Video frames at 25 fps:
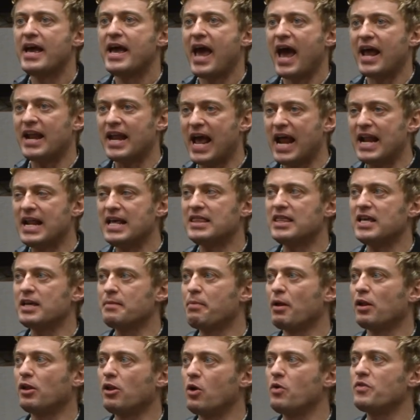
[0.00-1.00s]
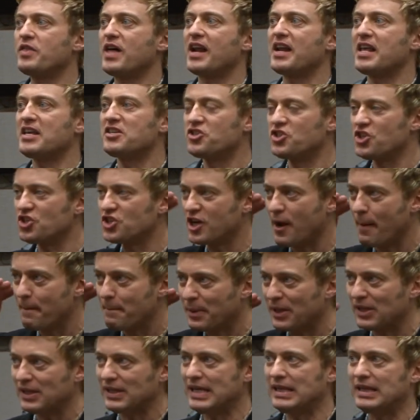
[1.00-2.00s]
and anything below that is just
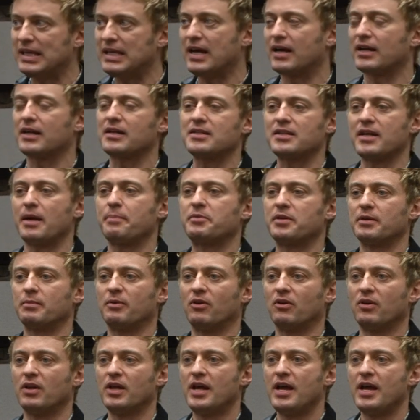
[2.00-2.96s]
completely unacceptable.